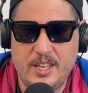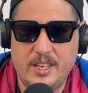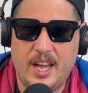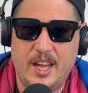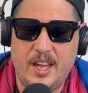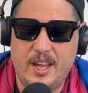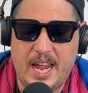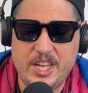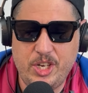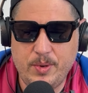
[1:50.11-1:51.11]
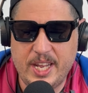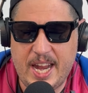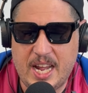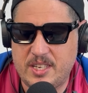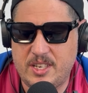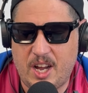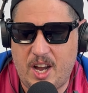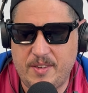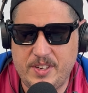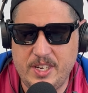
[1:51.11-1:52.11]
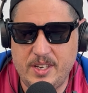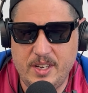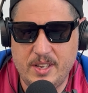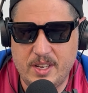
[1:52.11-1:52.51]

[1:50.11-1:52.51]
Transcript: I do get asked often,